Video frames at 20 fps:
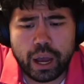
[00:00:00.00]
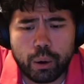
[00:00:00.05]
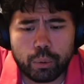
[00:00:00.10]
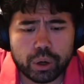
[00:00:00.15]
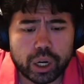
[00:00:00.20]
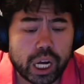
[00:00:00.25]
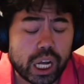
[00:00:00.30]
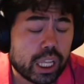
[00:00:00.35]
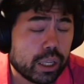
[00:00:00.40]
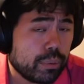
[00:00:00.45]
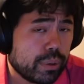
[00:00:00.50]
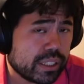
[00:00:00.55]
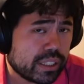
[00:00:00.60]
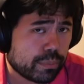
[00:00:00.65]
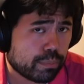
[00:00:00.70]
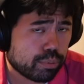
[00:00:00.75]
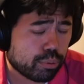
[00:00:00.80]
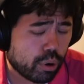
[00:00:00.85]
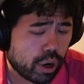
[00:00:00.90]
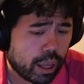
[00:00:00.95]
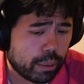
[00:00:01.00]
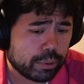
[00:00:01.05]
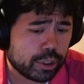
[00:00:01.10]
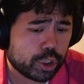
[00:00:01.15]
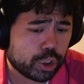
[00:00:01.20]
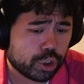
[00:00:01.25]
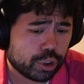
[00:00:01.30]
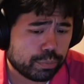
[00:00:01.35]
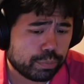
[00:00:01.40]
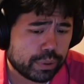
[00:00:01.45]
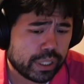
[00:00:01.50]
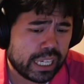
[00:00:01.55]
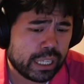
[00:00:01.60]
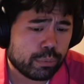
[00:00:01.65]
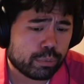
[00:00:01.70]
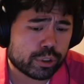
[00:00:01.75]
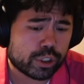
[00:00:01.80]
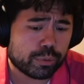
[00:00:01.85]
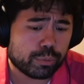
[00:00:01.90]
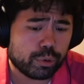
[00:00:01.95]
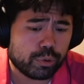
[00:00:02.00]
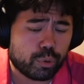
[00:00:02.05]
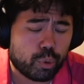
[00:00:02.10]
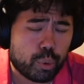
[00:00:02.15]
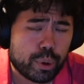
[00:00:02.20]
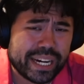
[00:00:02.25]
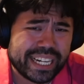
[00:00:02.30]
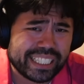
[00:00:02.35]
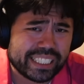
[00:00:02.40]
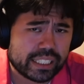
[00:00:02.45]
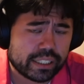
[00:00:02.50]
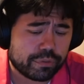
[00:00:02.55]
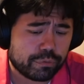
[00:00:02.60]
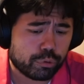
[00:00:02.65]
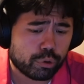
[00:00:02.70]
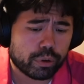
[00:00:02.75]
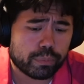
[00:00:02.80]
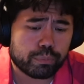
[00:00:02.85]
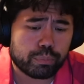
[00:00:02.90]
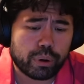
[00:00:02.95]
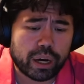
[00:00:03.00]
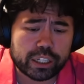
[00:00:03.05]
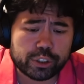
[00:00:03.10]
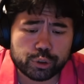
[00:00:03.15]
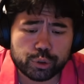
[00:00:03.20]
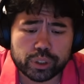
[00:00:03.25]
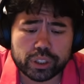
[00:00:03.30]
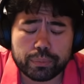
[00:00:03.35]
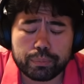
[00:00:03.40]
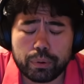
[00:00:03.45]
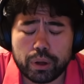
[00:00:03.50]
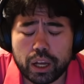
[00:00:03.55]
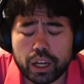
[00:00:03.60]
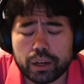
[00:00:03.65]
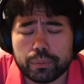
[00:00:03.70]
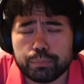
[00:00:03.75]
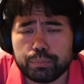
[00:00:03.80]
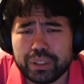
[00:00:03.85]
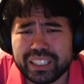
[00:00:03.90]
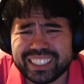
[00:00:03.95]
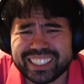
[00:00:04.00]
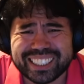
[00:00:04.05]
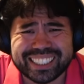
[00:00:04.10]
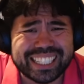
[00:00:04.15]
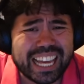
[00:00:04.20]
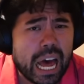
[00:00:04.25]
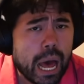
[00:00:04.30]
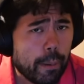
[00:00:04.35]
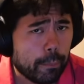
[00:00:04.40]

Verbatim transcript: What Alireza probably should have played was the move queen d4, pressuring the pawn on b6,